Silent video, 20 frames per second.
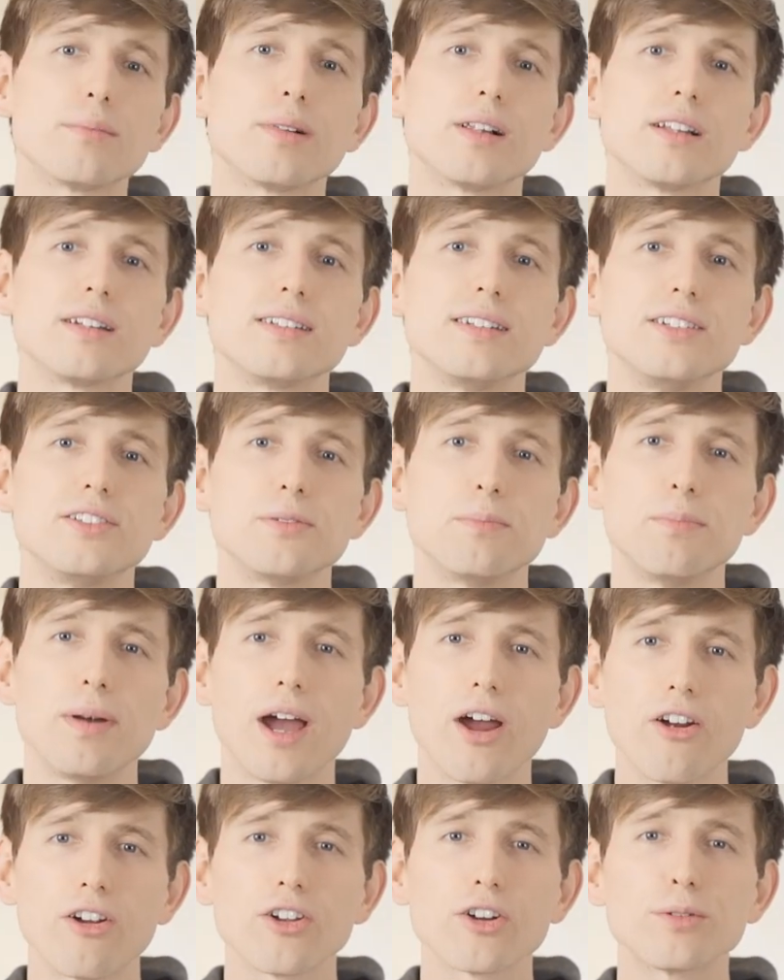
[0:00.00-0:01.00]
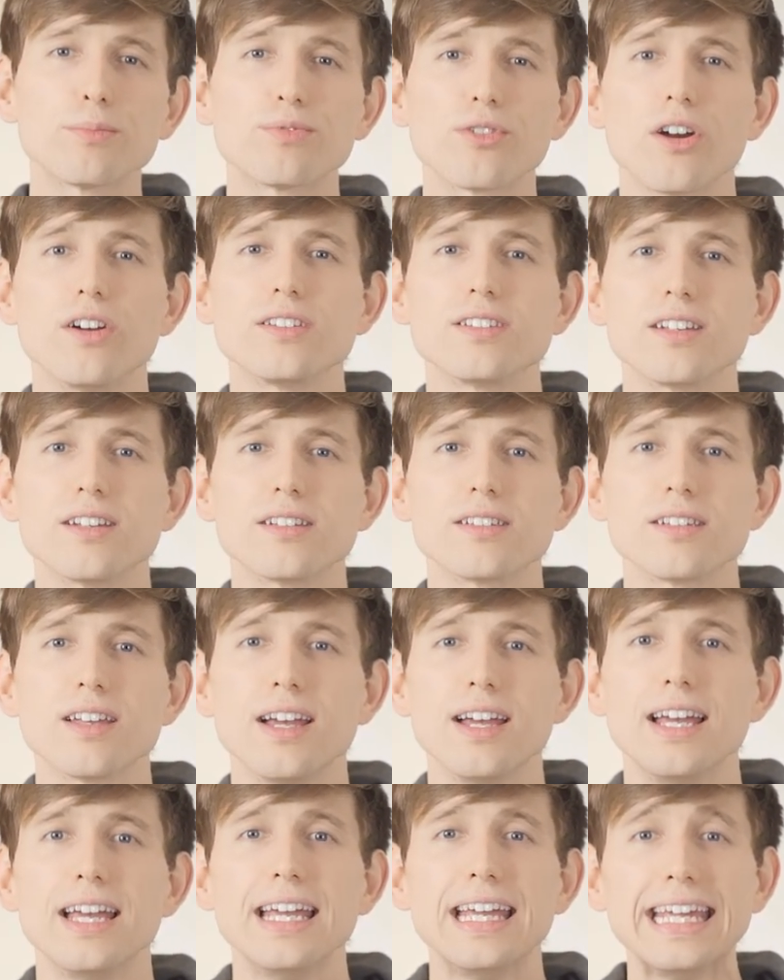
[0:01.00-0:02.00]
ability to parallel process
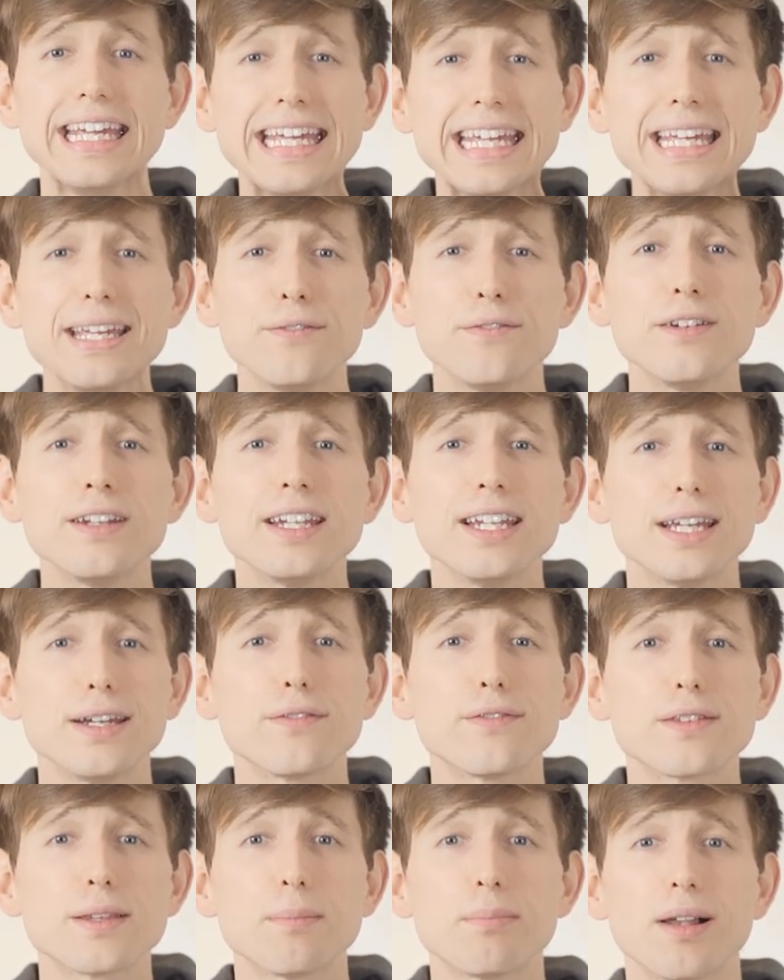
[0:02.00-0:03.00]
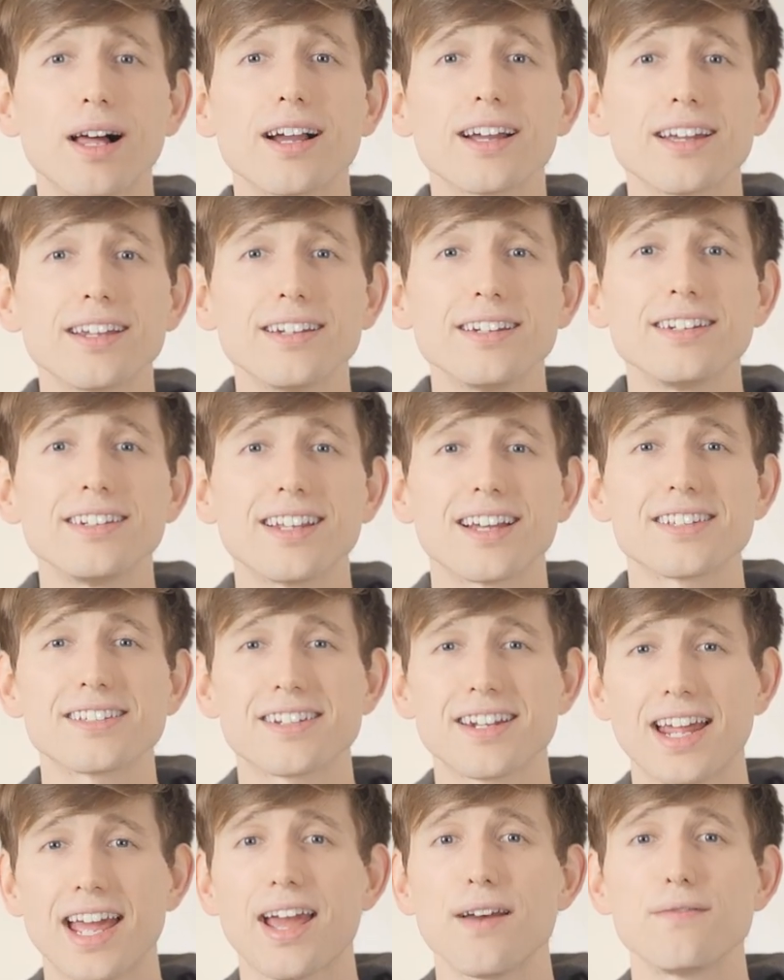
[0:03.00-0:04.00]
even if the plugin
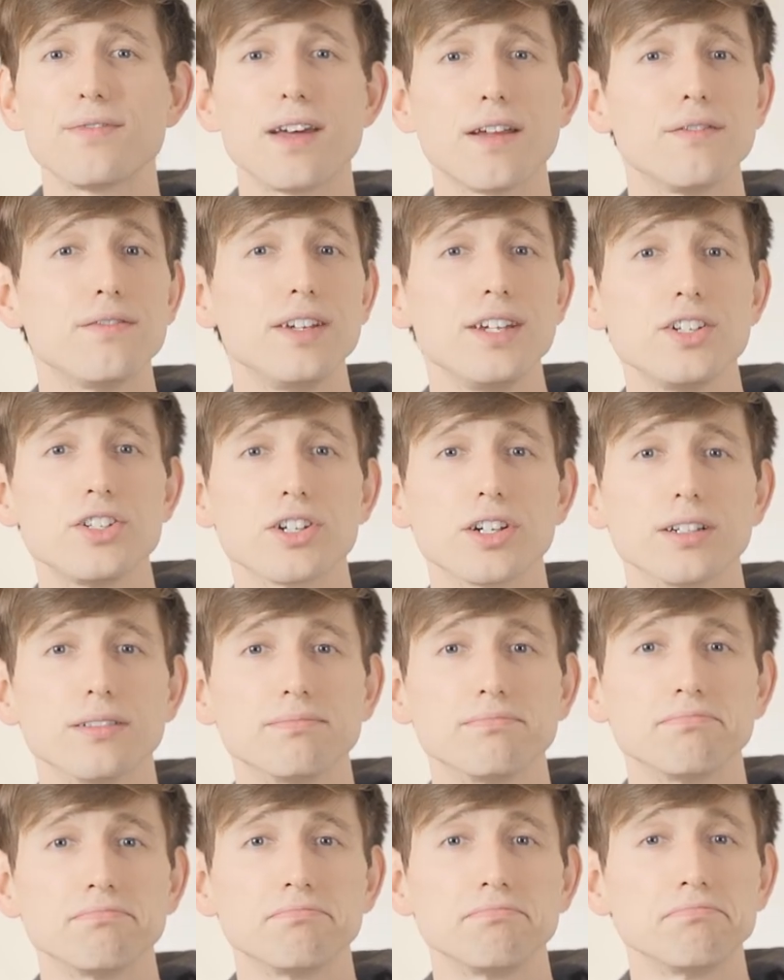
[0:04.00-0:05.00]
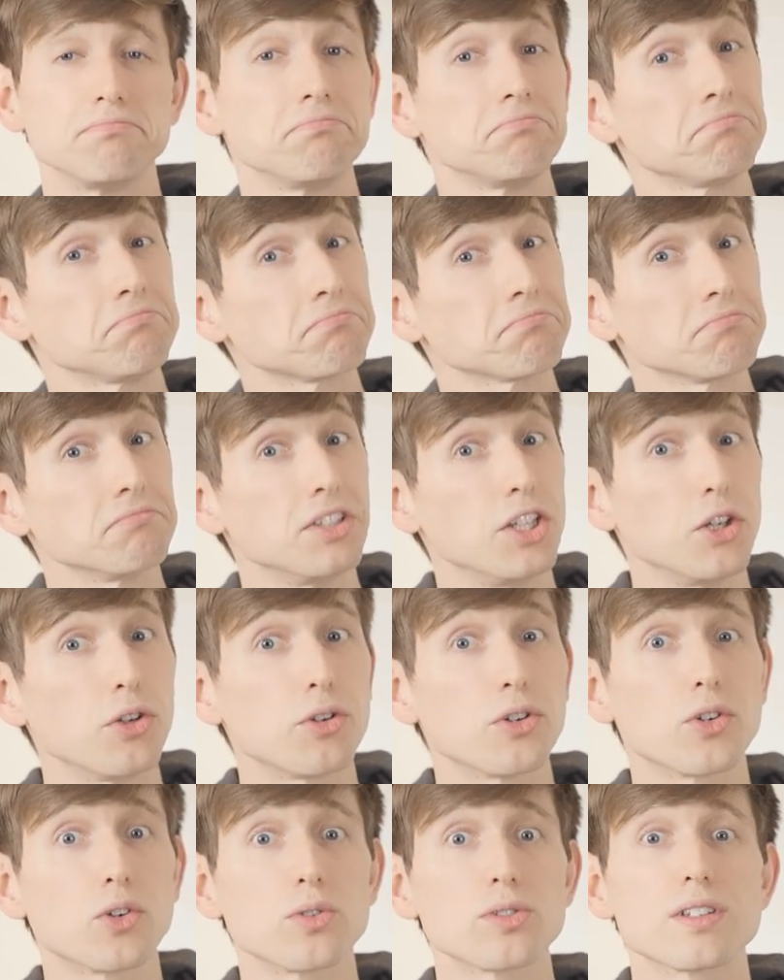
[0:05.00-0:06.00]
doesn't have that feature. You
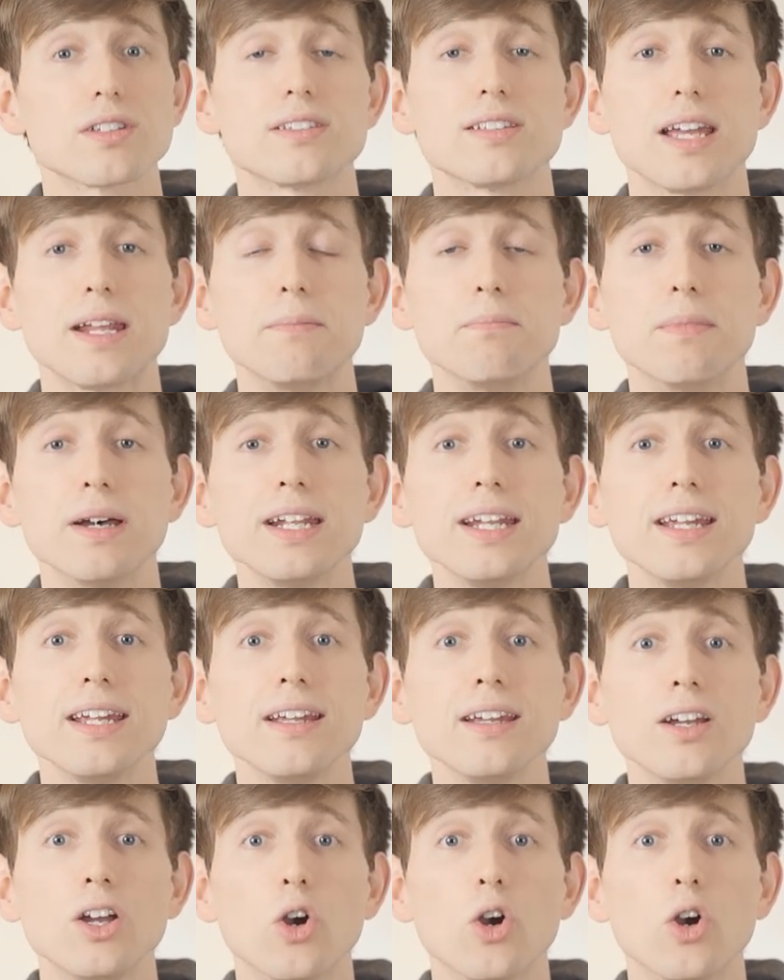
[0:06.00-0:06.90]
can also send MIDI